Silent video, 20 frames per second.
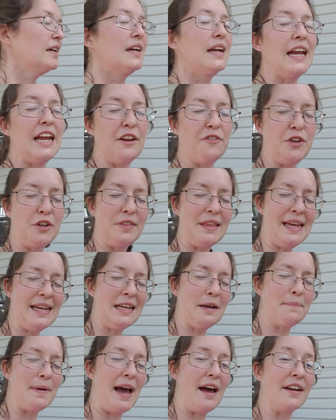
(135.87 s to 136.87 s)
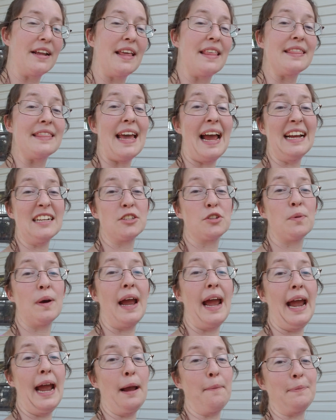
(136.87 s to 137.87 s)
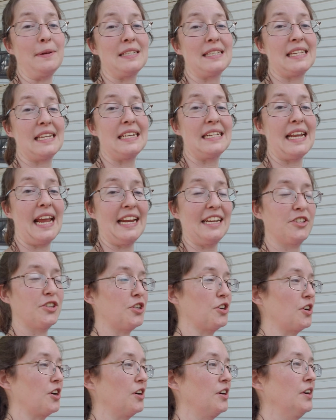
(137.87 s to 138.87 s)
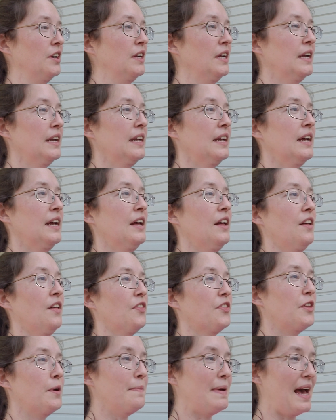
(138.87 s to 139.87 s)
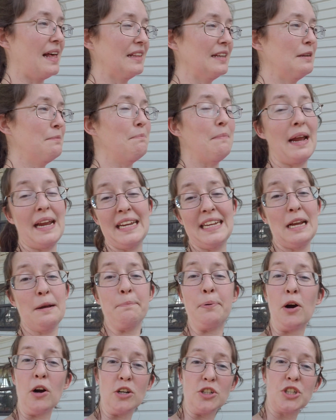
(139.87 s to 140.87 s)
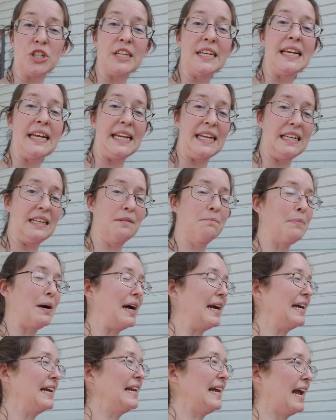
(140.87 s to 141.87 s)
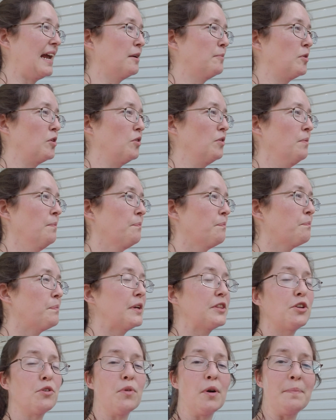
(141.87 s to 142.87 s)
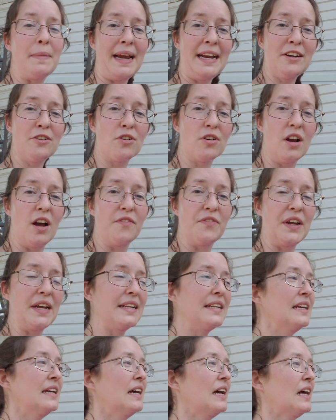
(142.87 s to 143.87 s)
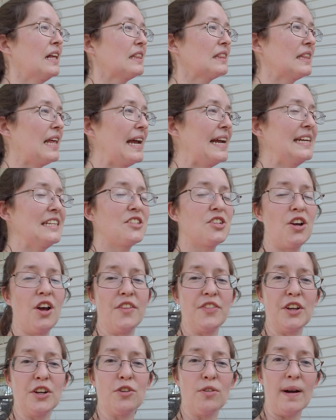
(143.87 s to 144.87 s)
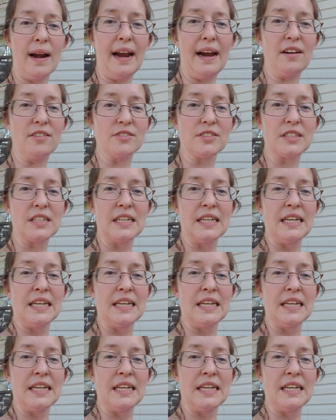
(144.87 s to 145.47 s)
If you think about it, that's what happens in nature. The melon may get partially eaten by an animal, but the remainder of it lays on the ground.